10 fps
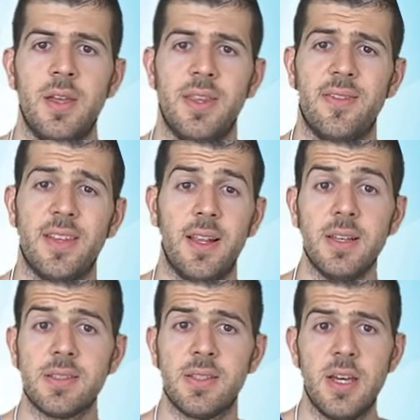
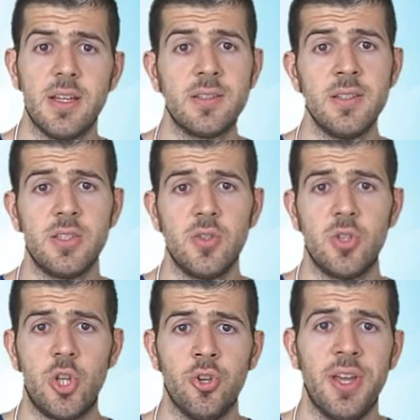Nevertheless, since you
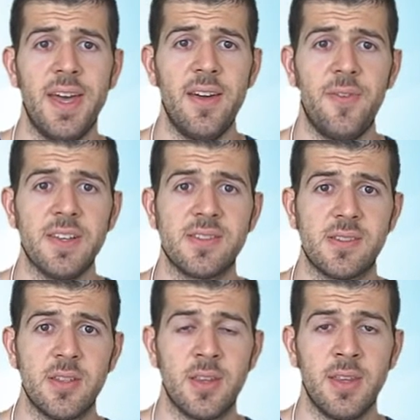don't have a
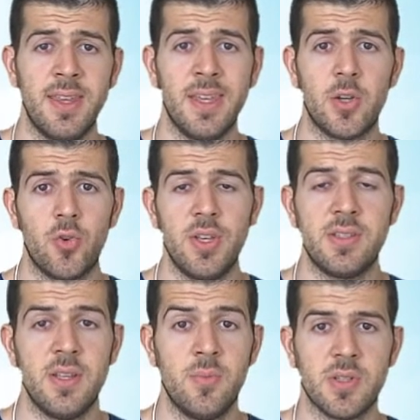sudden
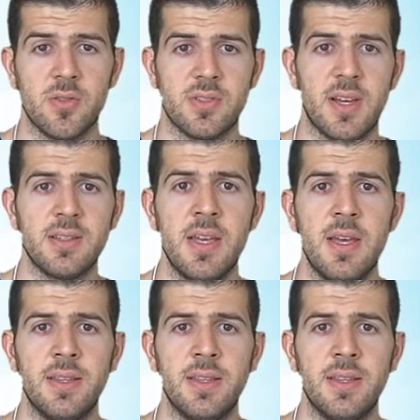increase in muscle size,